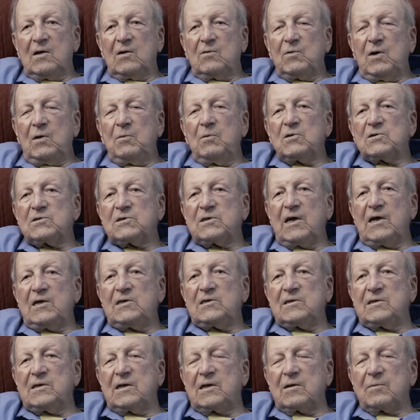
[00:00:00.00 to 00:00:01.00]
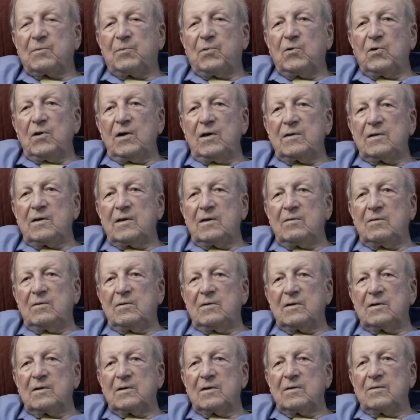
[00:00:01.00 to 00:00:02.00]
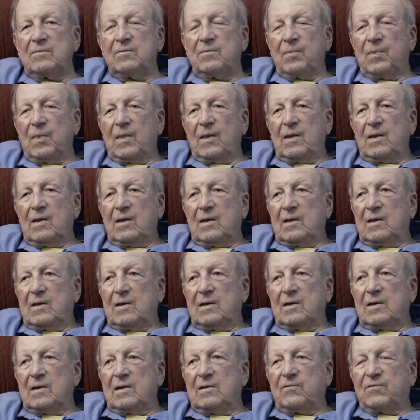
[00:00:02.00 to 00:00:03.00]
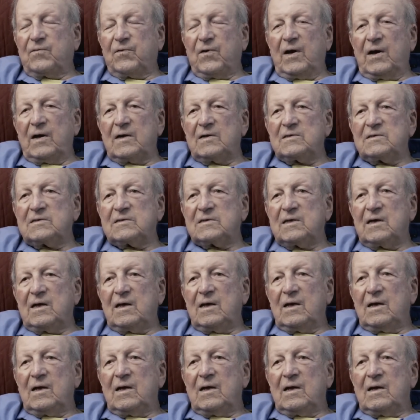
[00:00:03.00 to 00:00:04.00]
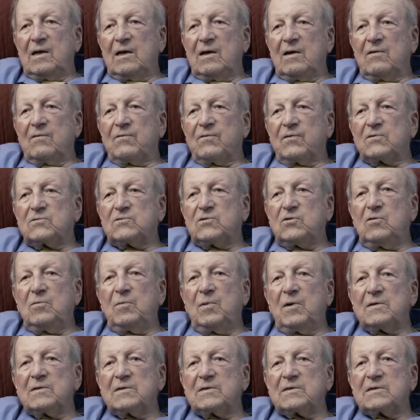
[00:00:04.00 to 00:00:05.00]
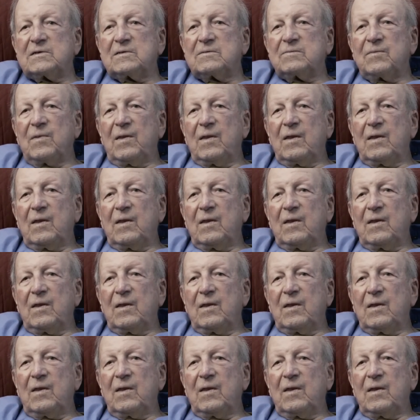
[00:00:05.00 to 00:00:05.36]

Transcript: We were stationed at a point in France for 2 months.